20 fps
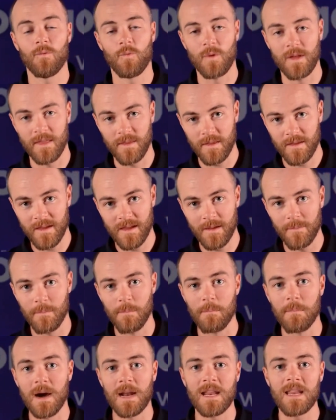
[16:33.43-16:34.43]
with
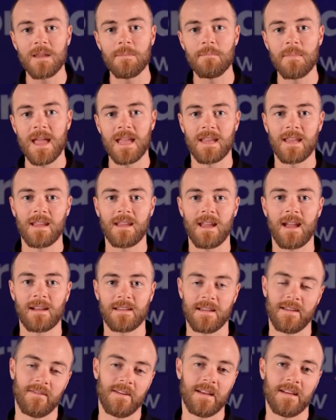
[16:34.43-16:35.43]
money-making
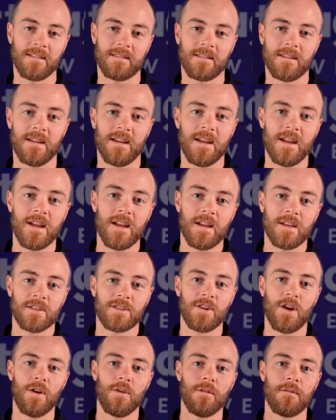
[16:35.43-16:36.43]
activities.
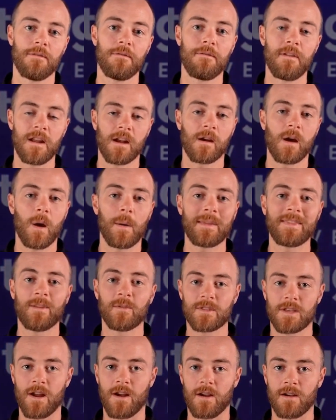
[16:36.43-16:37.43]
So figure out what
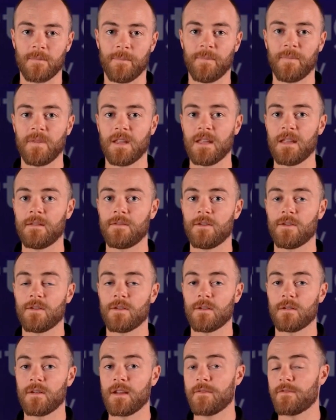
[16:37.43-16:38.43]
those are. If
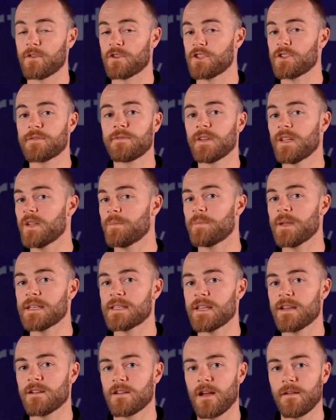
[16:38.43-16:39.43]
you're just feeling
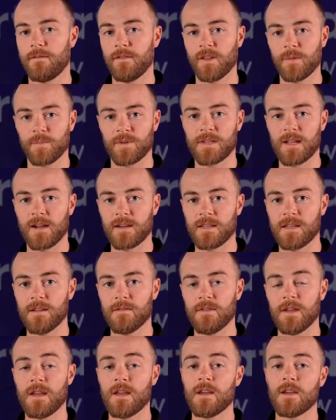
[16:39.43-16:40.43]
busy or not feeling
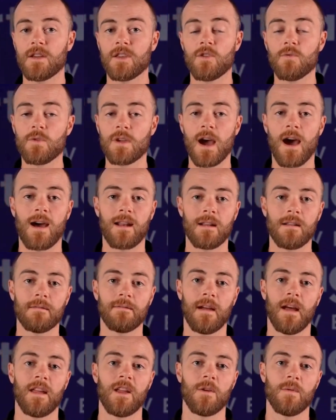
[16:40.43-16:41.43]
productive, you've got to
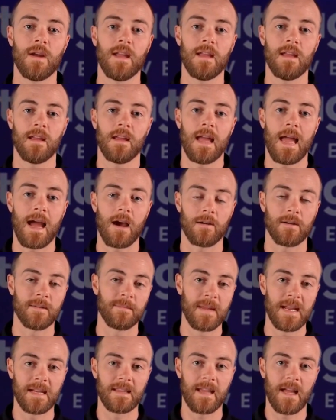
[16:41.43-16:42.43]
evaluate how to
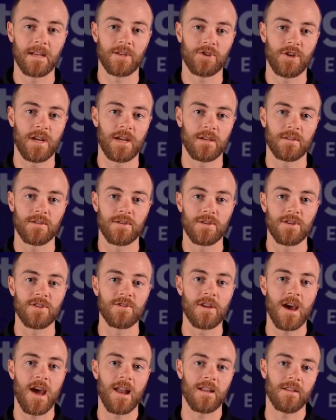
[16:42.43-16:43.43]
make that change.
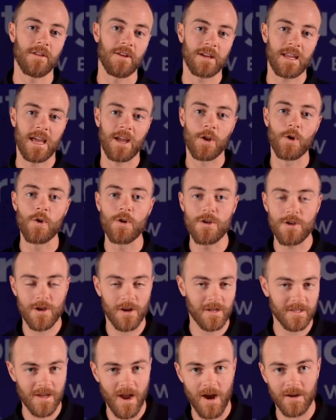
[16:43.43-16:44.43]
You got to look at who you're
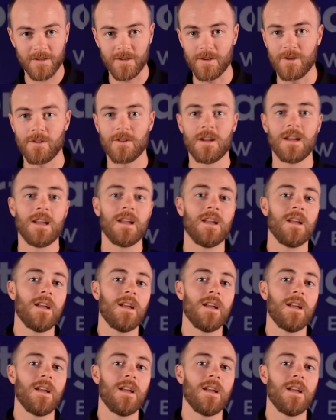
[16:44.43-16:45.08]
going to talk to,